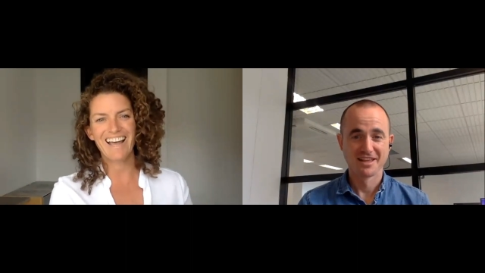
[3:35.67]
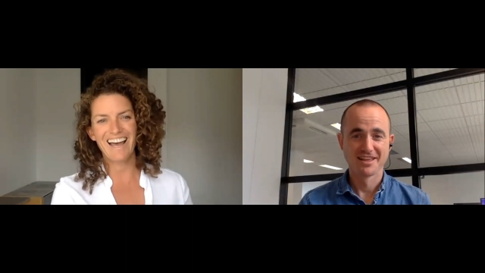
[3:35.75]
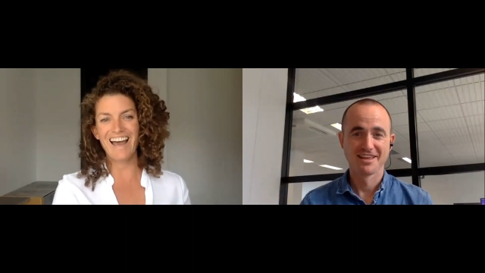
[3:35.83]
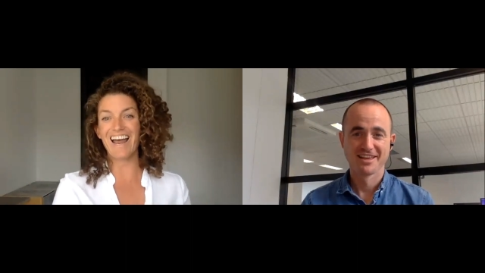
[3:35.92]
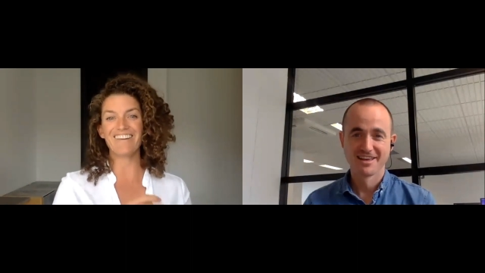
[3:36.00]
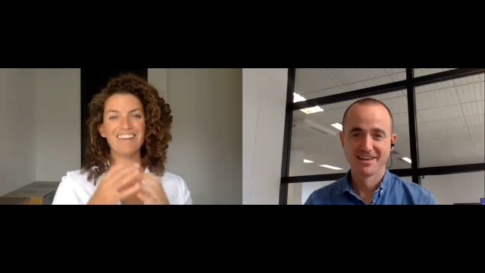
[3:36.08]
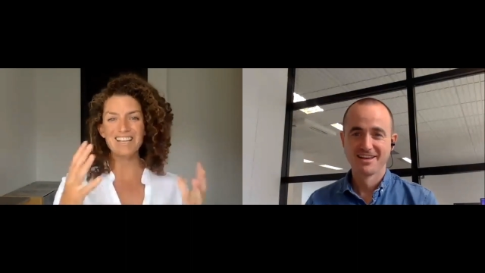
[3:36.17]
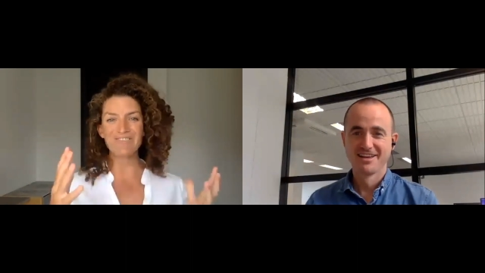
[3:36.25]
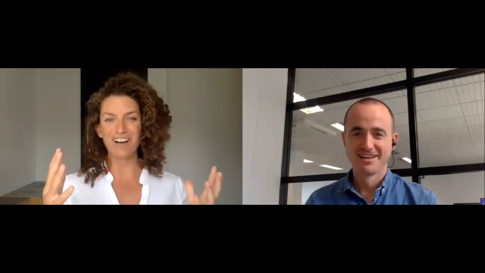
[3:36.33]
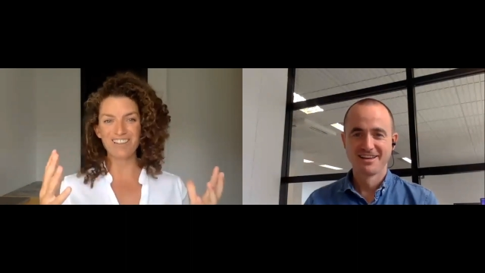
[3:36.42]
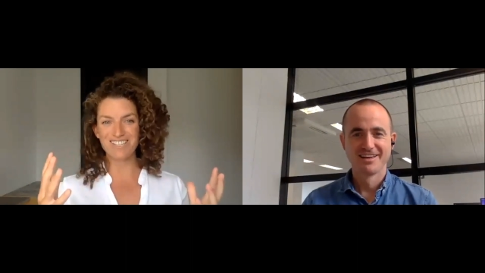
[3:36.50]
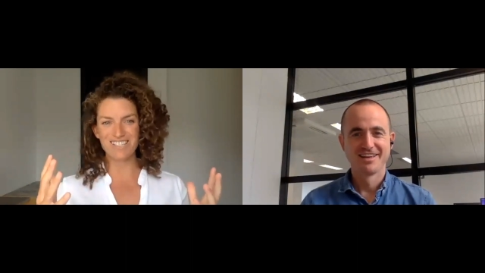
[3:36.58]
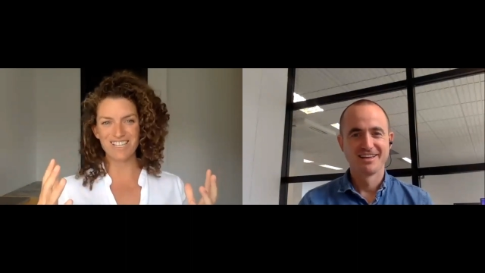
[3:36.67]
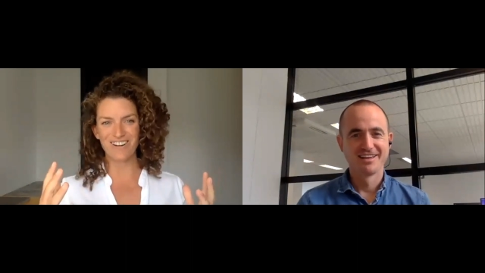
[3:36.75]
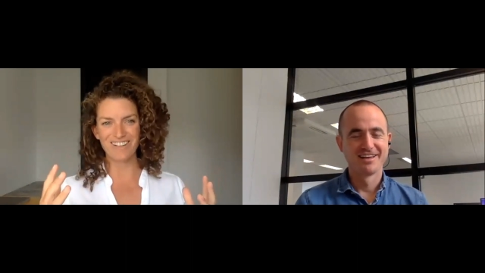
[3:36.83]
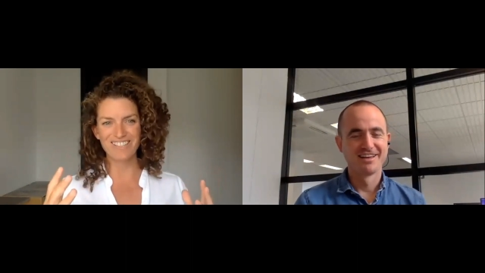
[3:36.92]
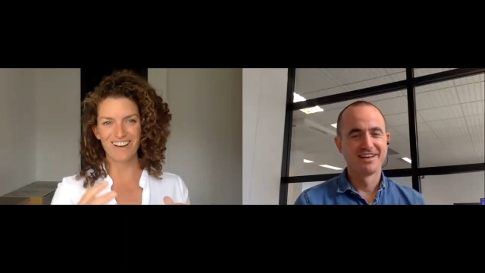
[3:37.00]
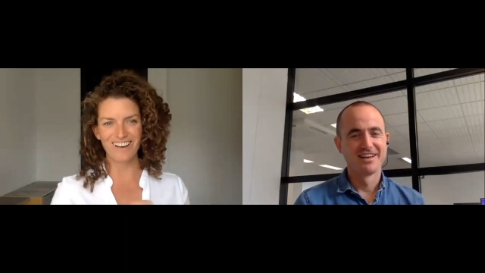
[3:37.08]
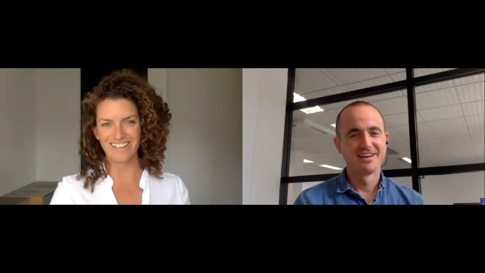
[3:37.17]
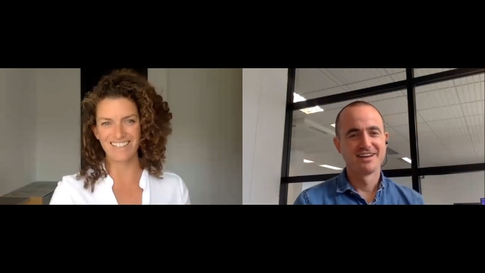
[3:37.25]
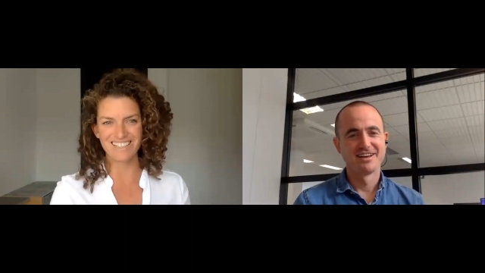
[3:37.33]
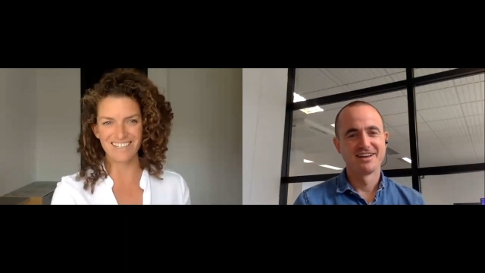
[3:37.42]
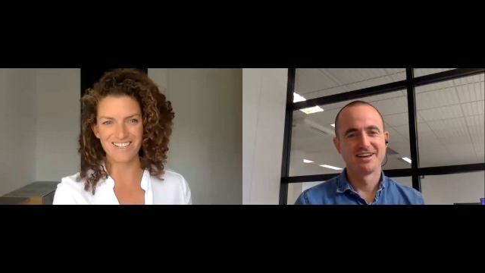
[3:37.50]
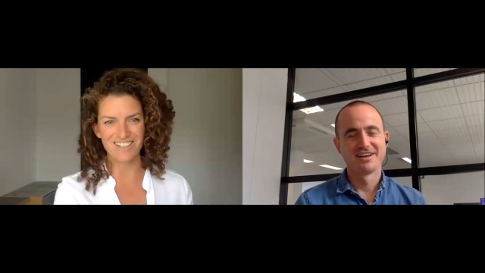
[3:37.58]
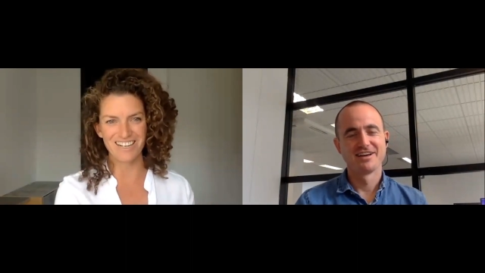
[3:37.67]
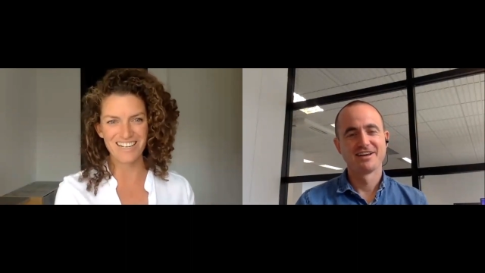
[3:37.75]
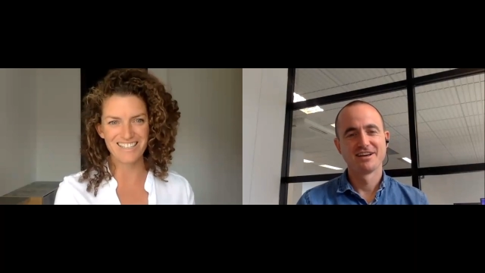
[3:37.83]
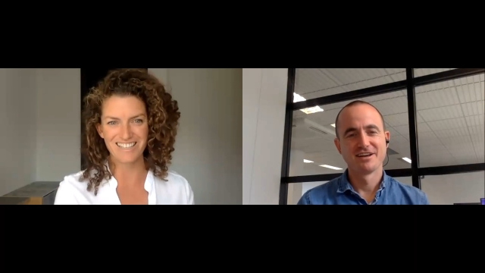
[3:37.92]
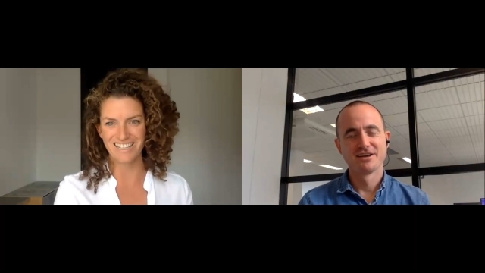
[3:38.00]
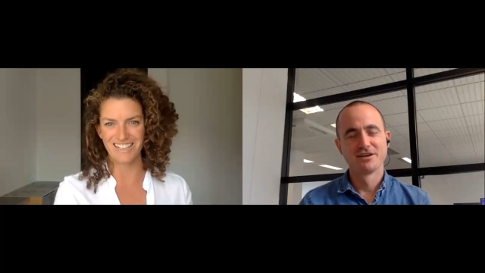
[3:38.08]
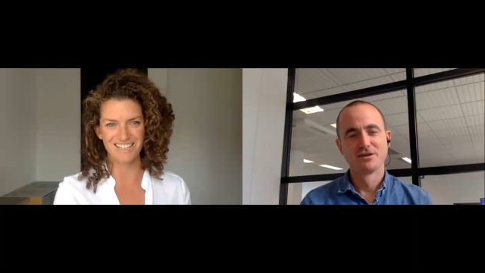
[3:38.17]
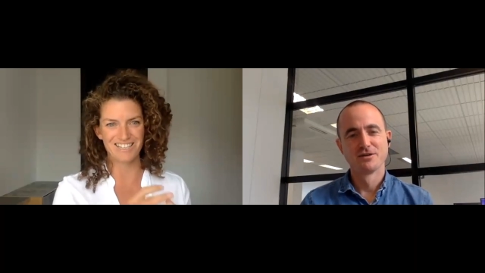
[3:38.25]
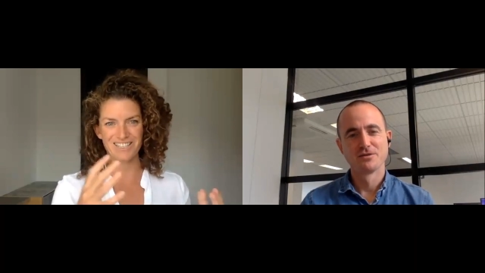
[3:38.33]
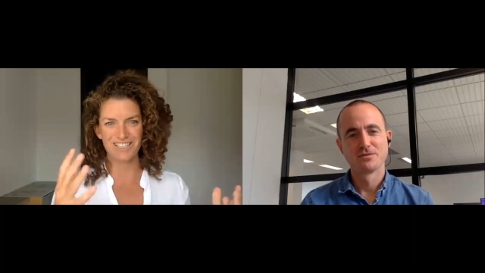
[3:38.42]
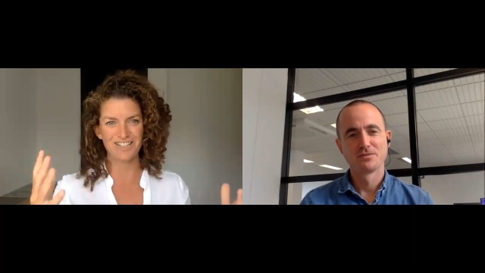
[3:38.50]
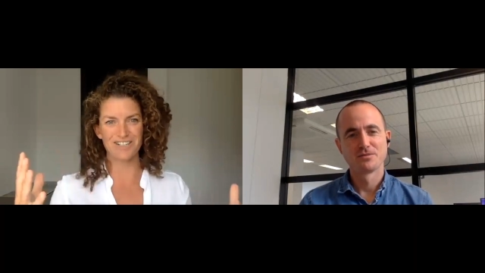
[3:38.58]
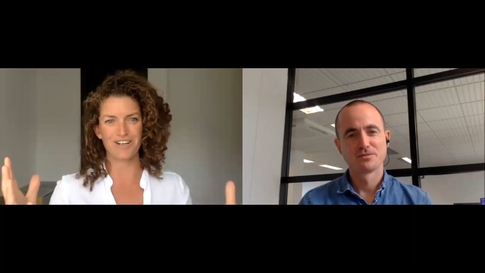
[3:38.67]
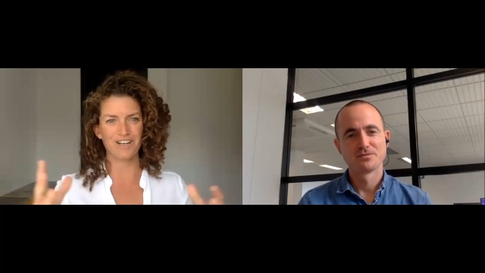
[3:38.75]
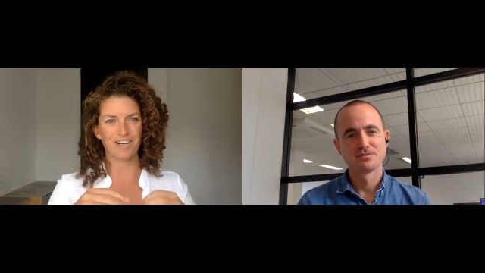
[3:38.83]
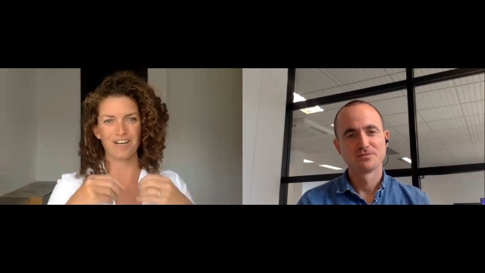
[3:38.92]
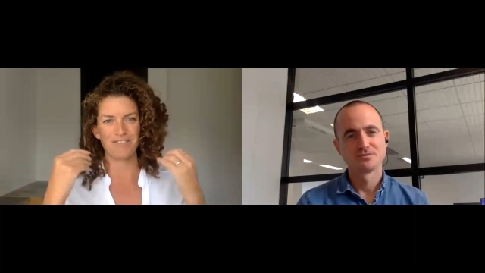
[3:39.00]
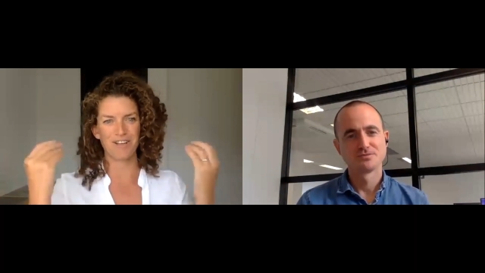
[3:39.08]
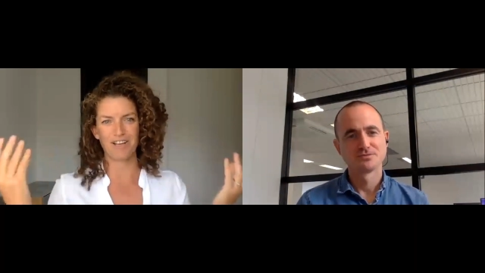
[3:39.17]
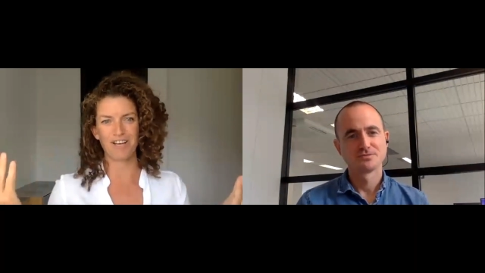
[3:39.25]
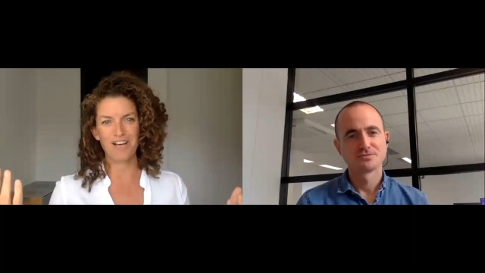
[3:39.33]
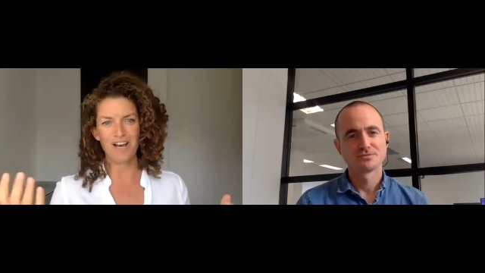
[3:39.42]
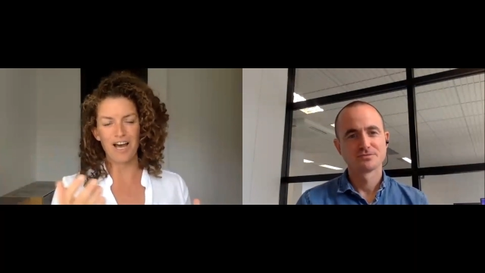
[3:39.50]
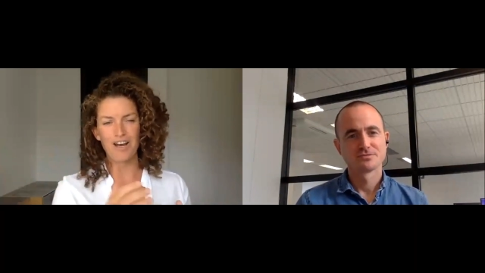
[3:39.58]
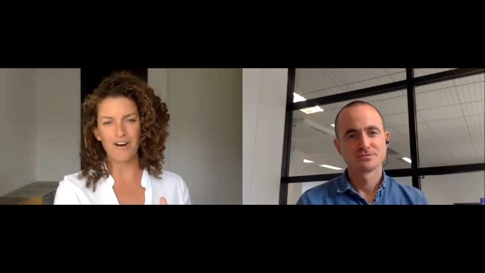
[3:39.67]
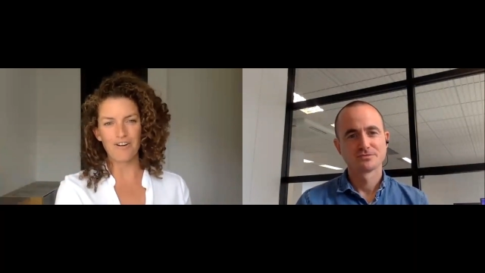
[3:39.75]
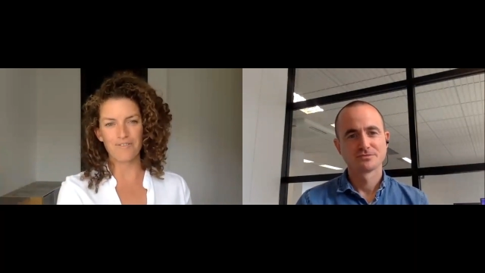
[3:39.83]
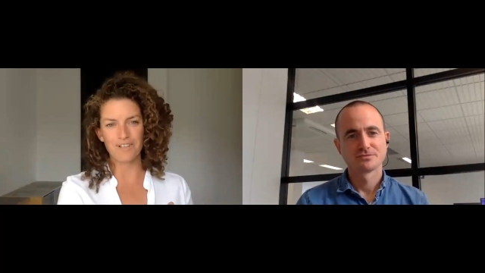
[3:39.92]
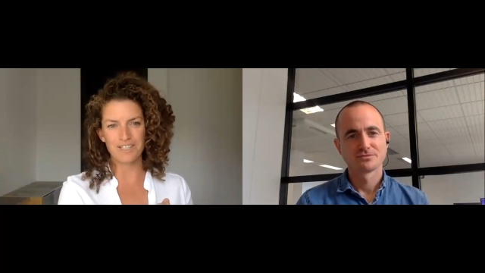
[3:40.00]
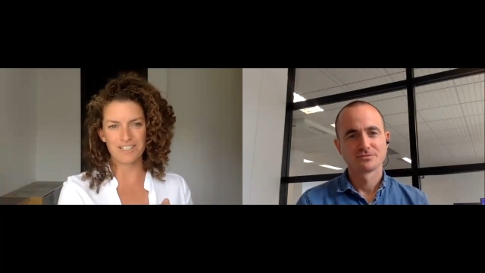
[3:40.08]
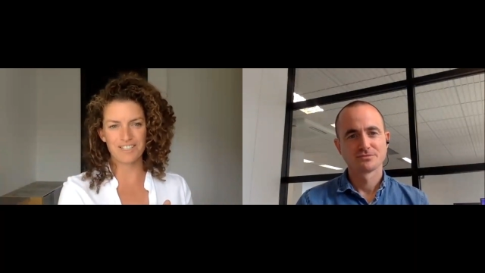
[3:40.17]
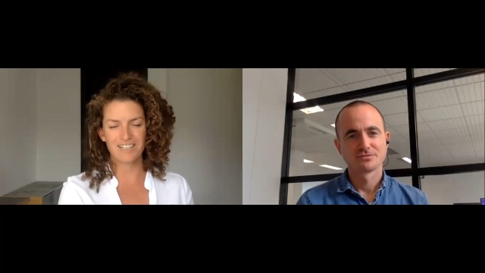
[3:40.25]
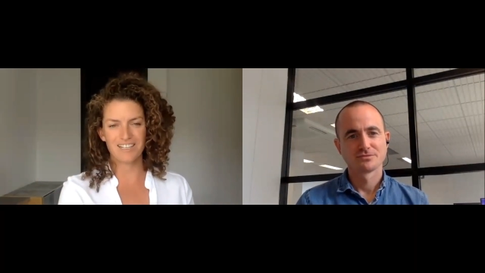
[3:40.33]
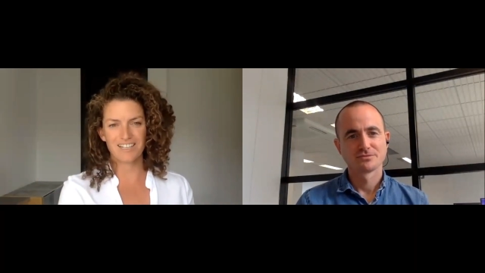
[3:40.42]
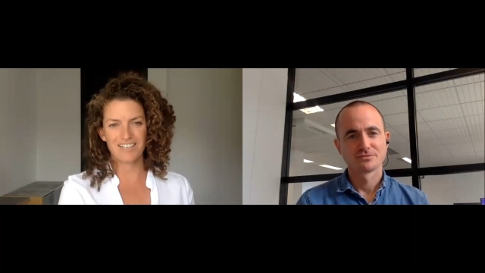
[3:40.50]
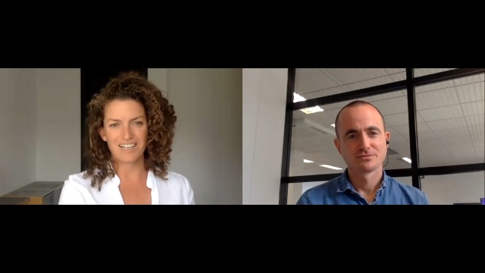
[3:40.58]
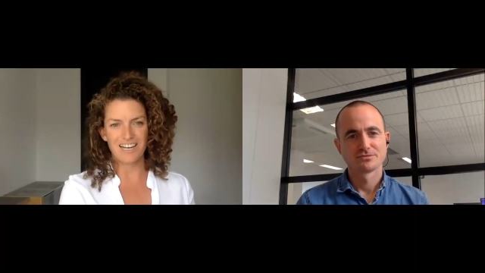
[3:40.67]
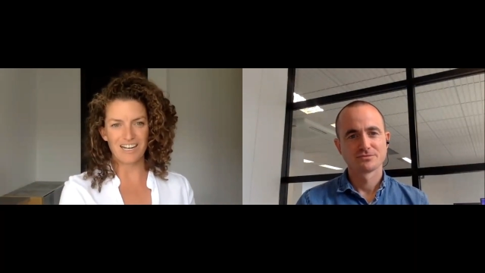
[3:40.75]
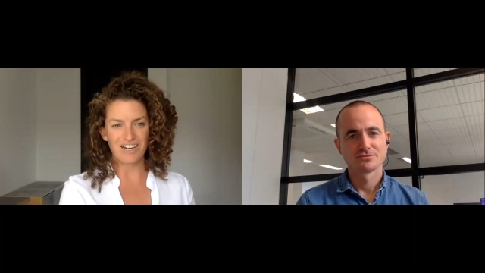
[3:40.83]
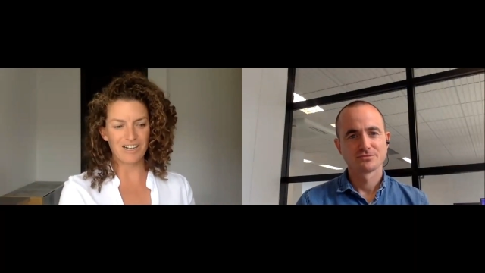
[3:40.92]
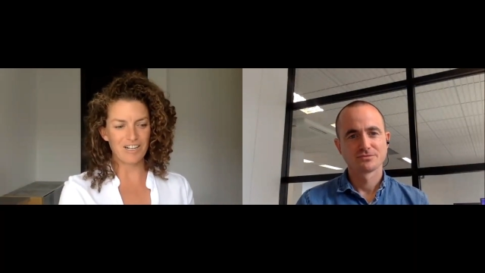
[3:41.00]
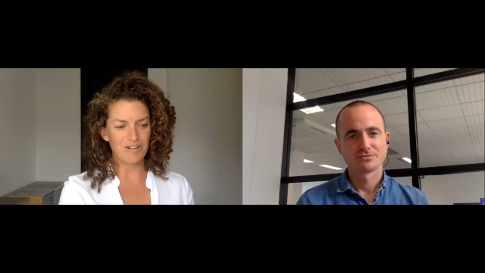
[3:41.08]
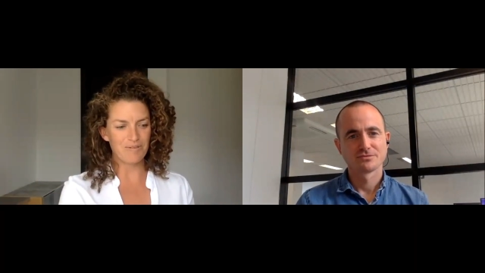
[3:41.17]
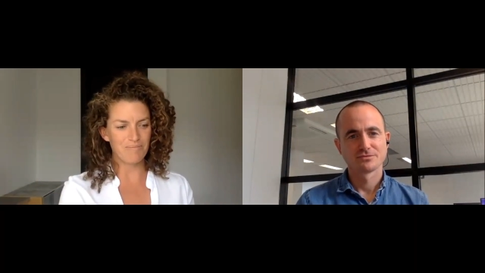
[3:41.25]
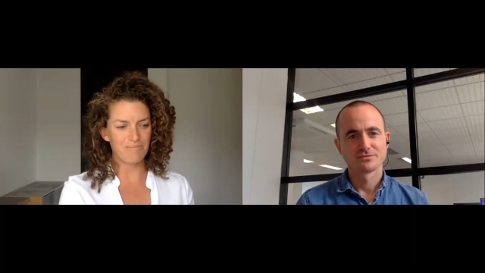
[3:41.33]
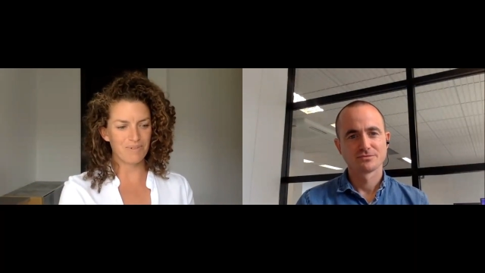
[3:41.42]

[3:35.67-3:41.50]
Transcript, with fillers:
Speaker 1: and that's why this is so exciting. It's such an easy, it's such a kind of a, an obvious uh,